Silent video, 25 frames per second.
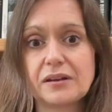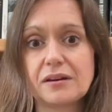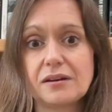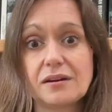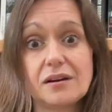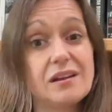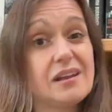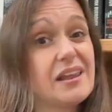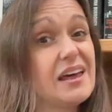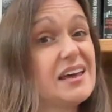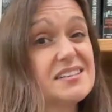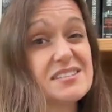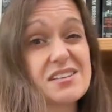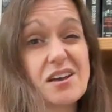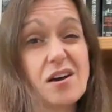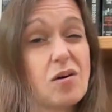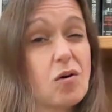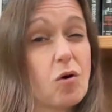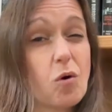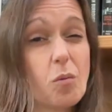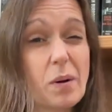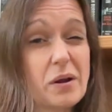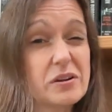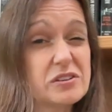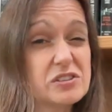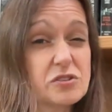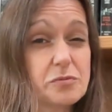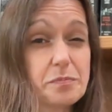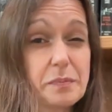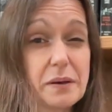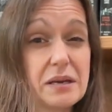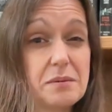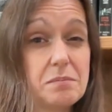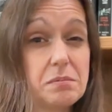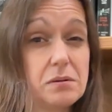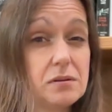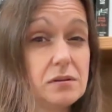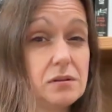Unless a whole bunch of
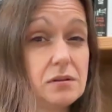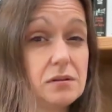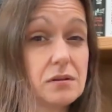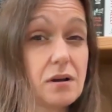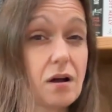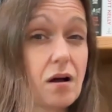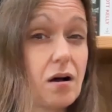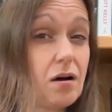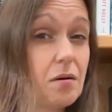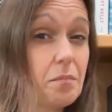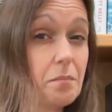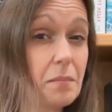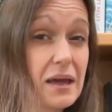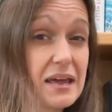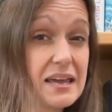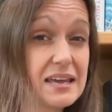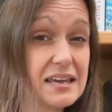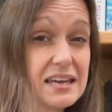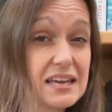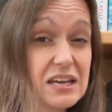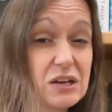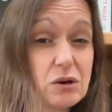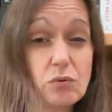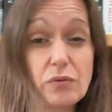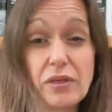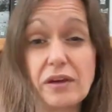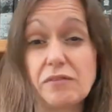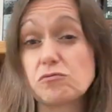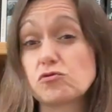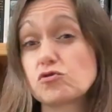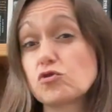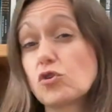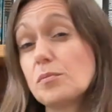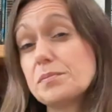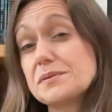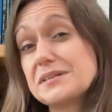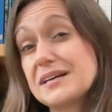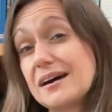people can't make it or they've
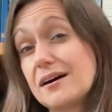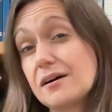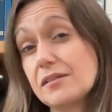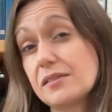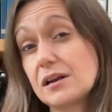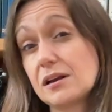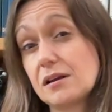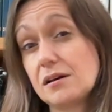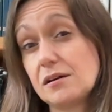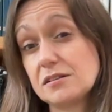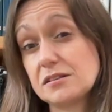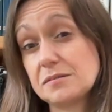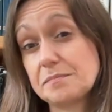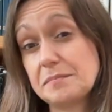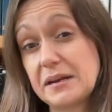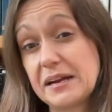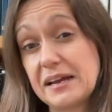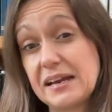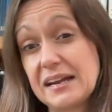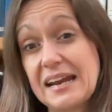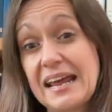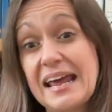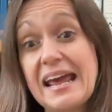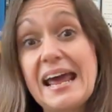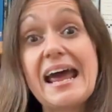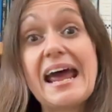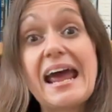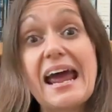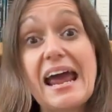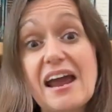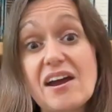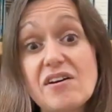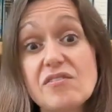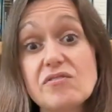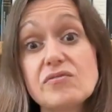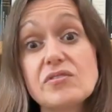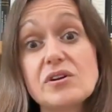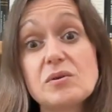dropped out at the last minute,
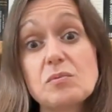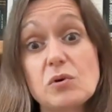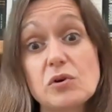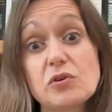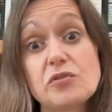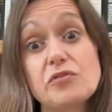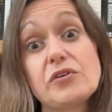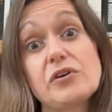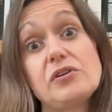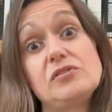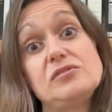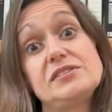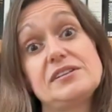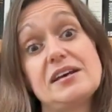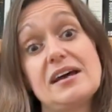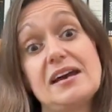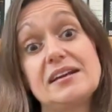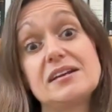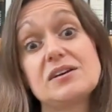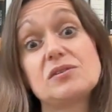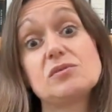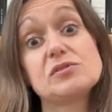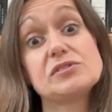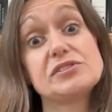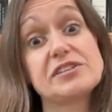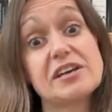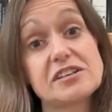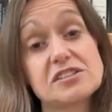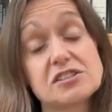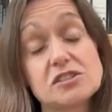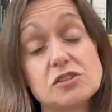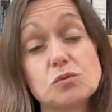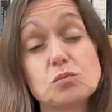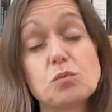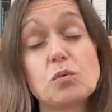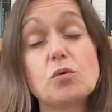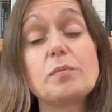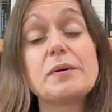every one of those technical
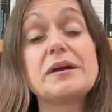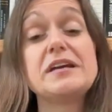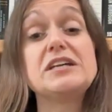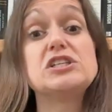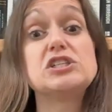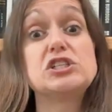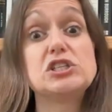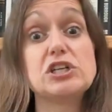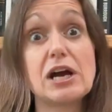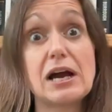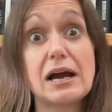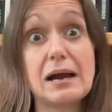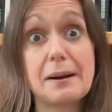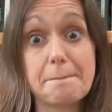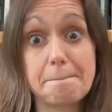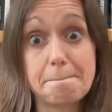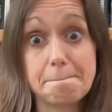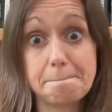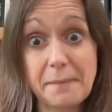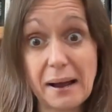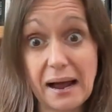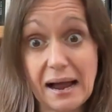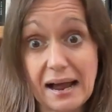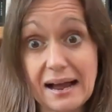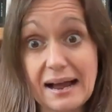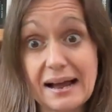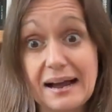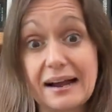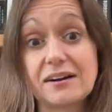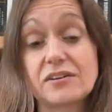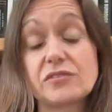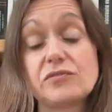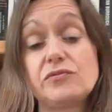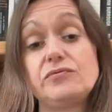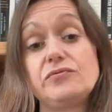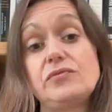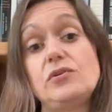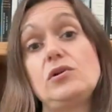sessions will be jam-packed
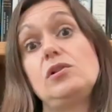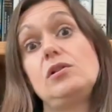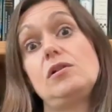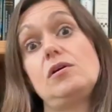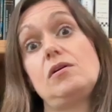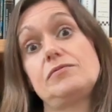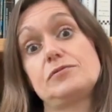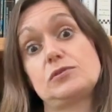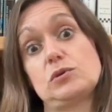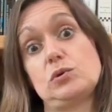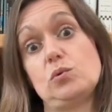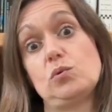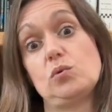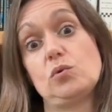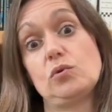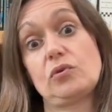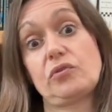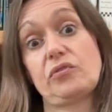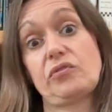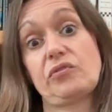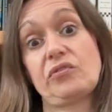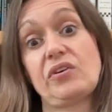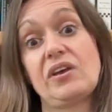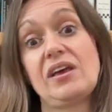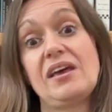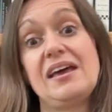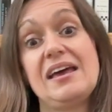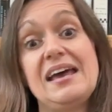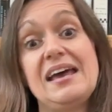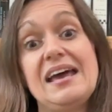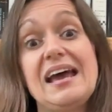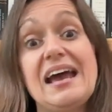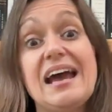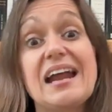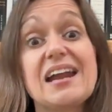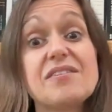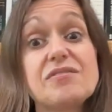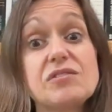full of talks.
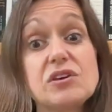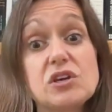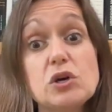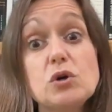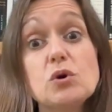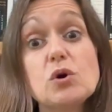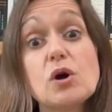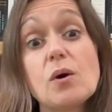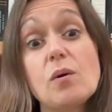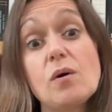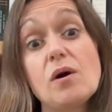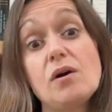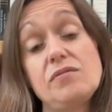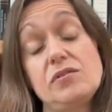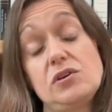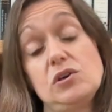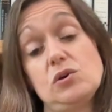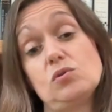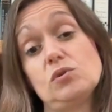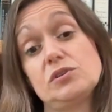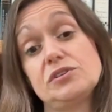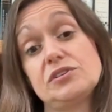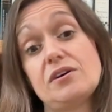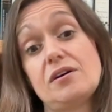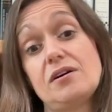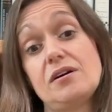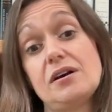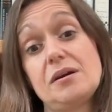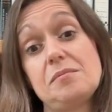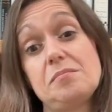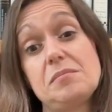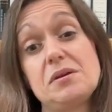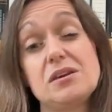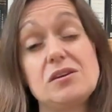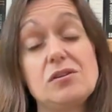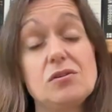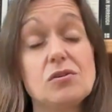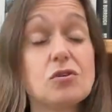And if you go over your time,
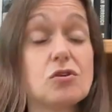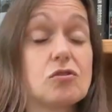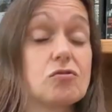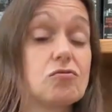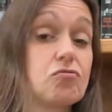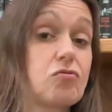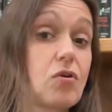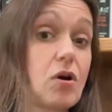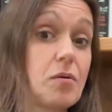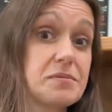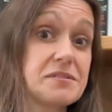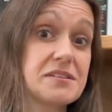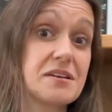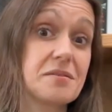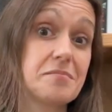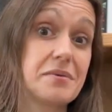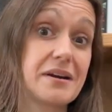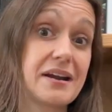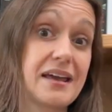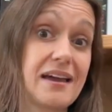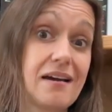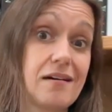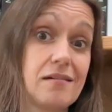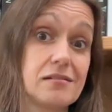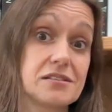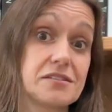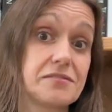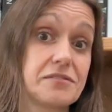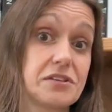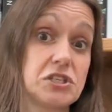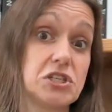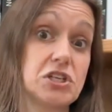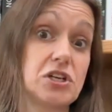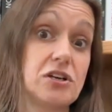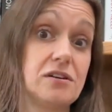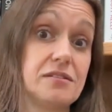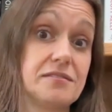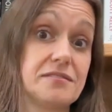you could rob somebody else of the
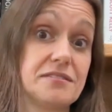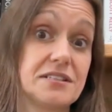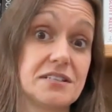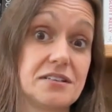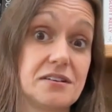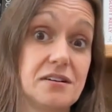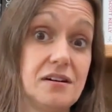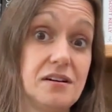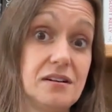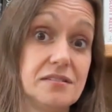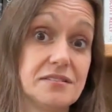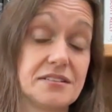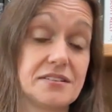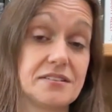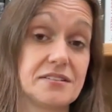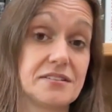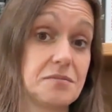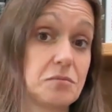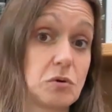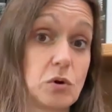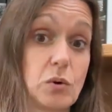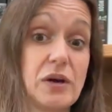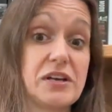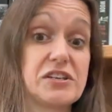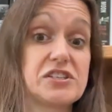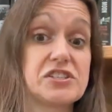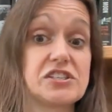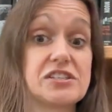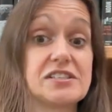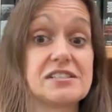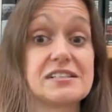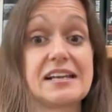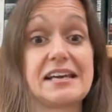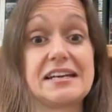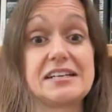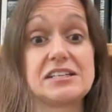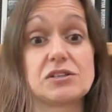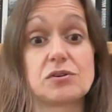chance to answer some questions
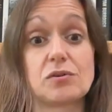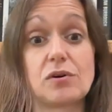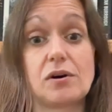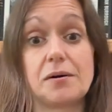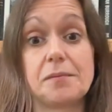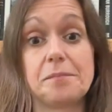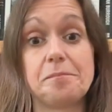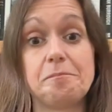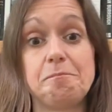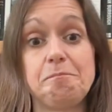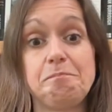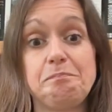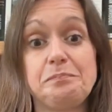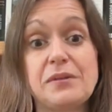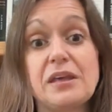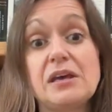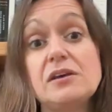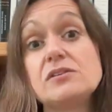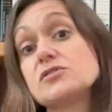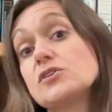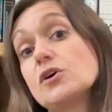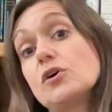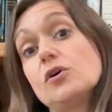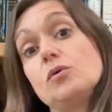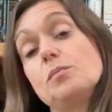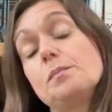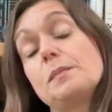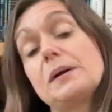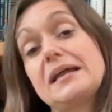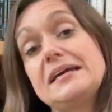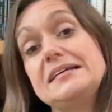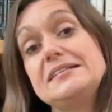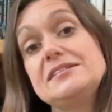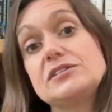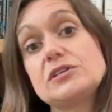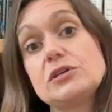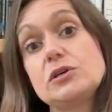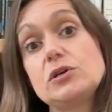later on. So
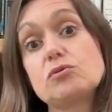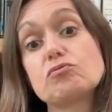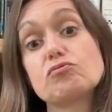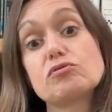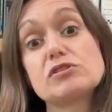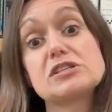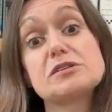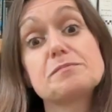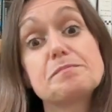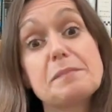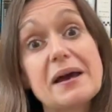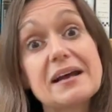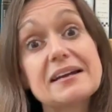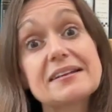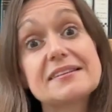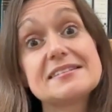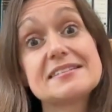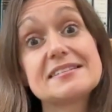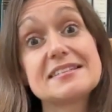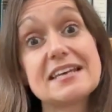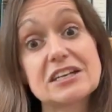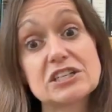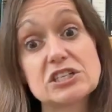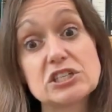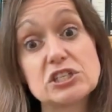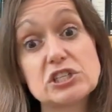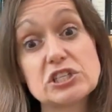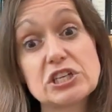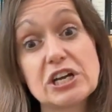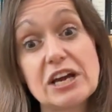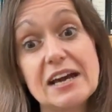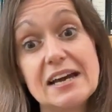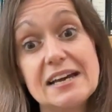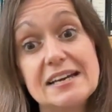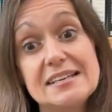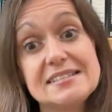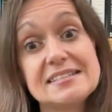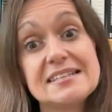please do respect the session
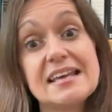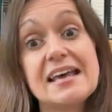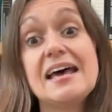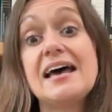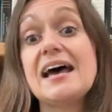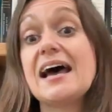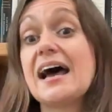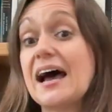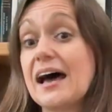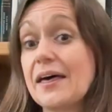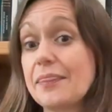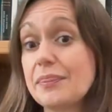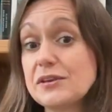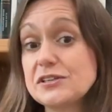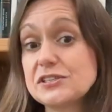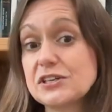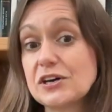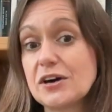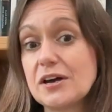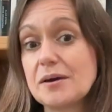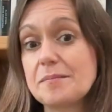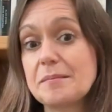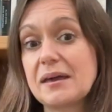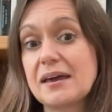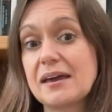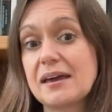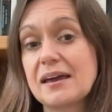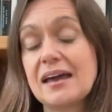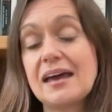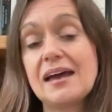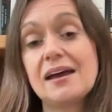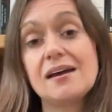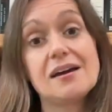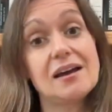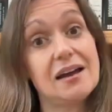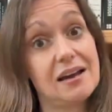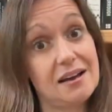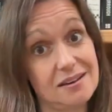chairs and the timing
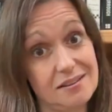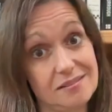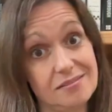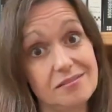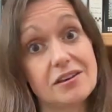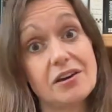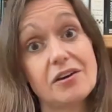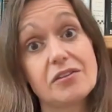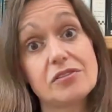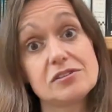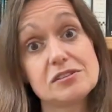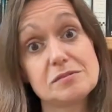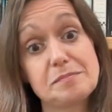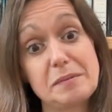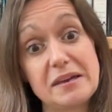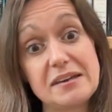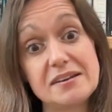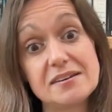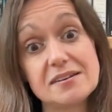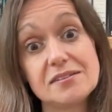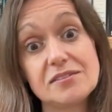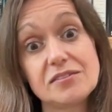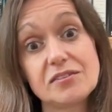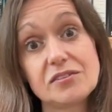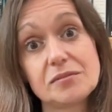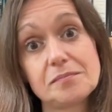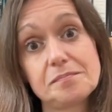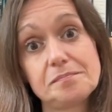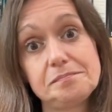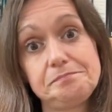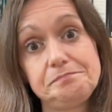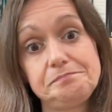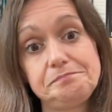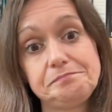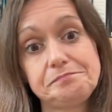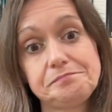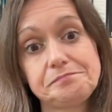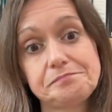and the other speakers.
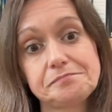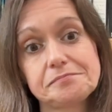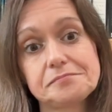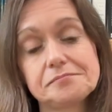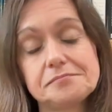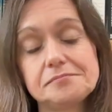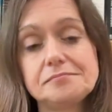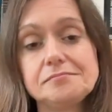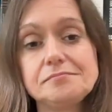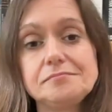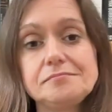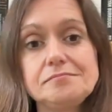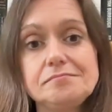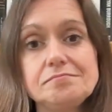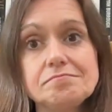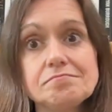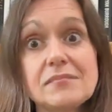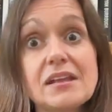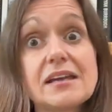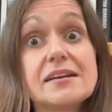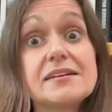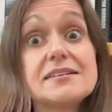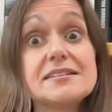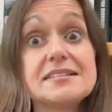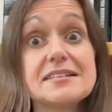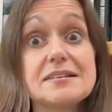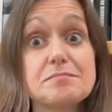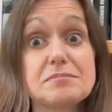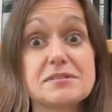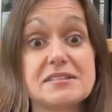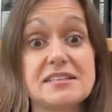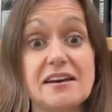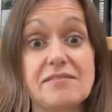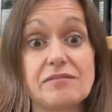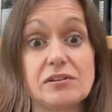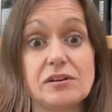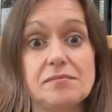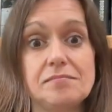Tip
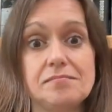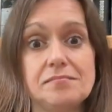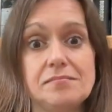7.